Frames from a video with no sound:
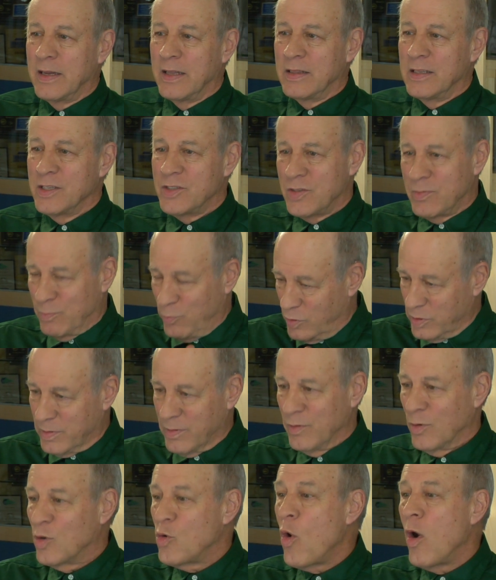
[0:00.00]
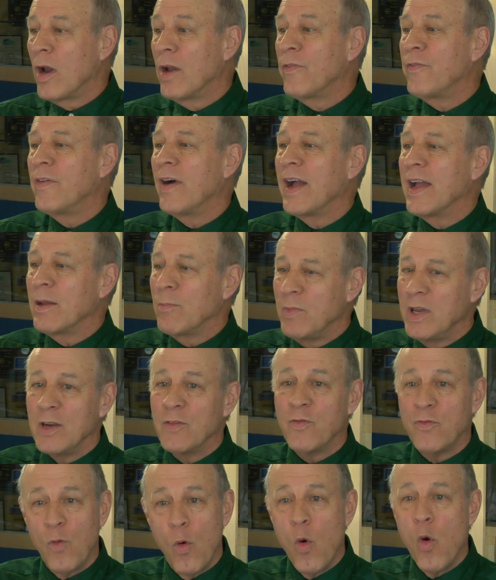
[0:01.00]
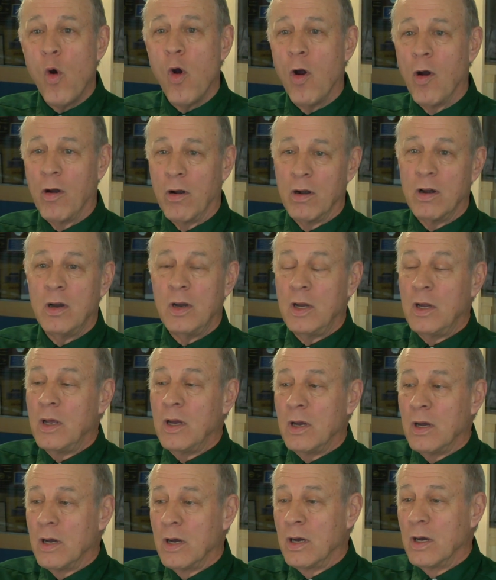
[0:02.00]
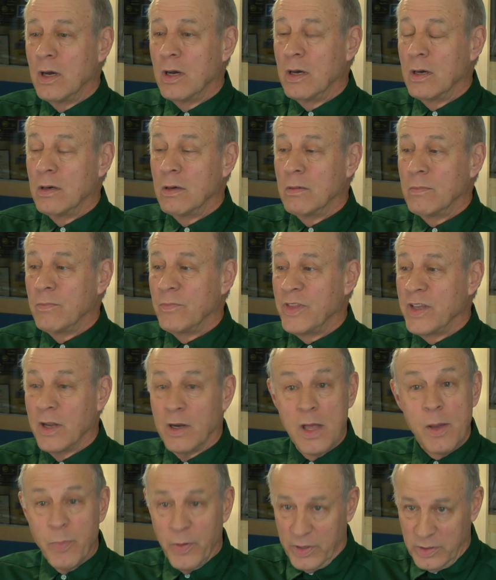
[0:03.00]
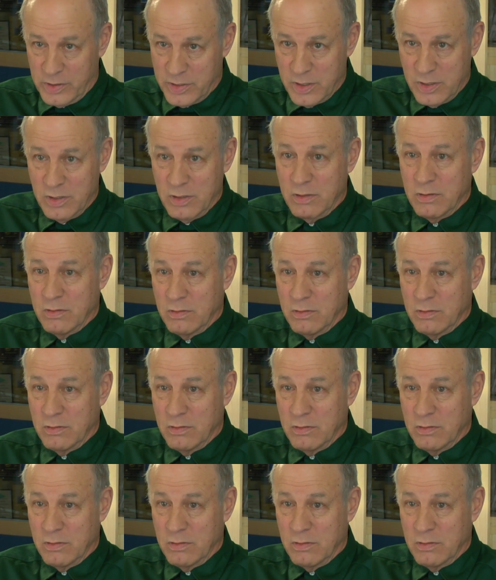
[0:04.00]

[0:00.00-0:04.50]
and this was a qualifying meet for uh, the Olympics